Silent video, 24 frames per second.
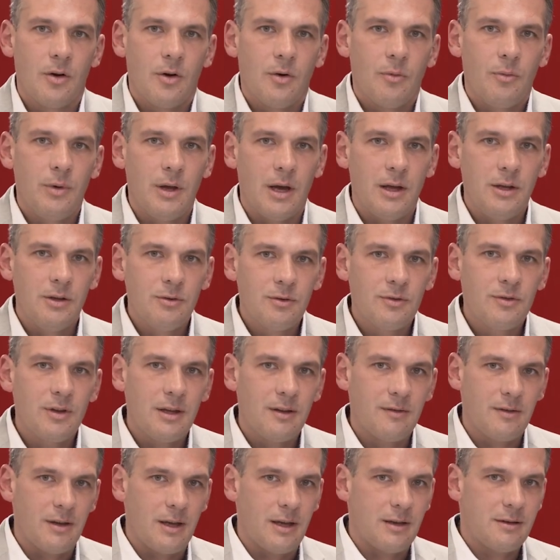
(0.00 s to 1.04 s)
We are using
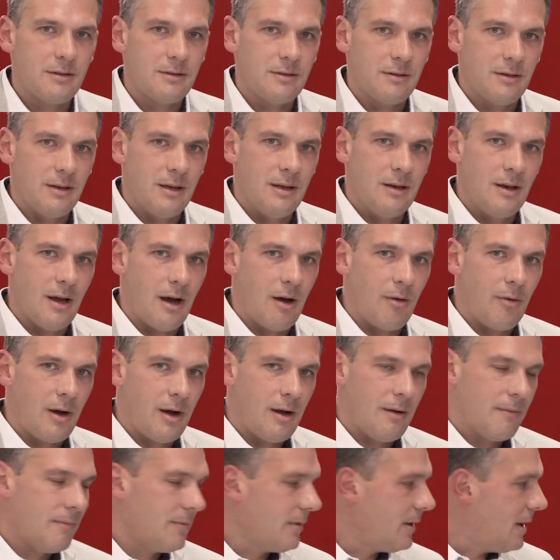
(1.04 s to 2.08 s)
that in
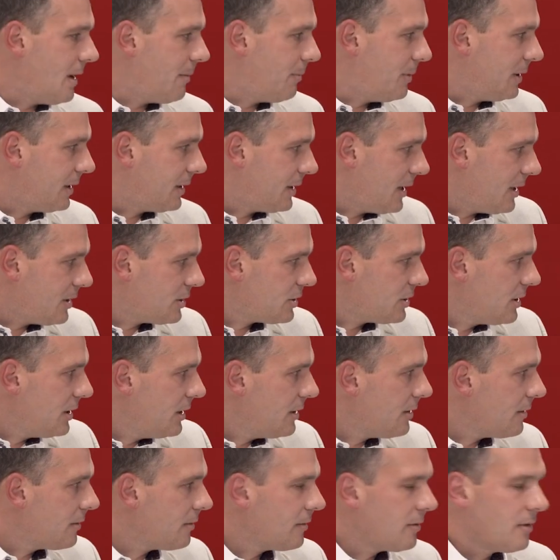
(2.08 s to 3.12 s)
our application
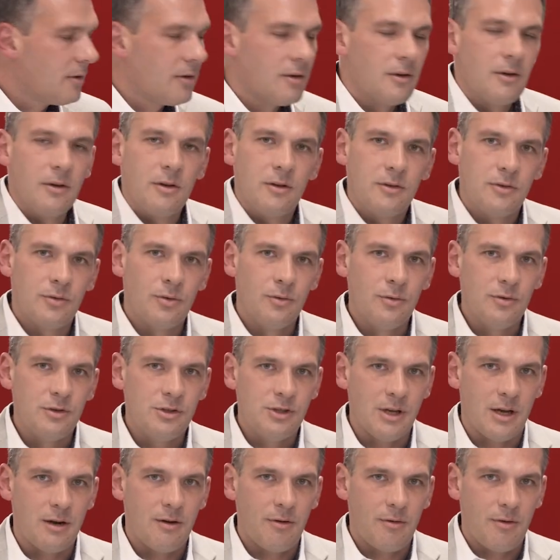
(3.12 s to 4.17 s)
here to
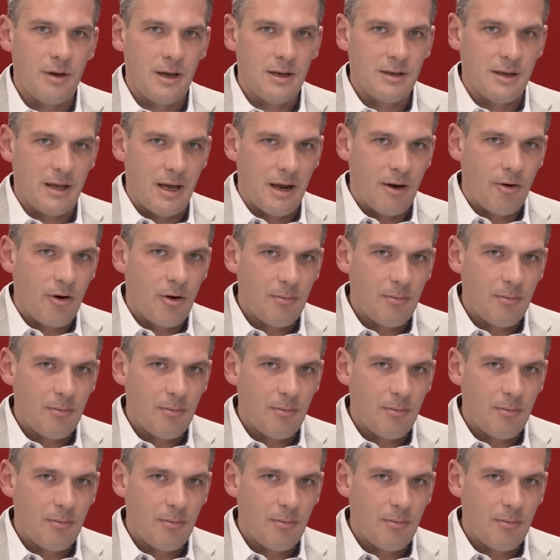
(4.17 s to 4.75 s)
generate error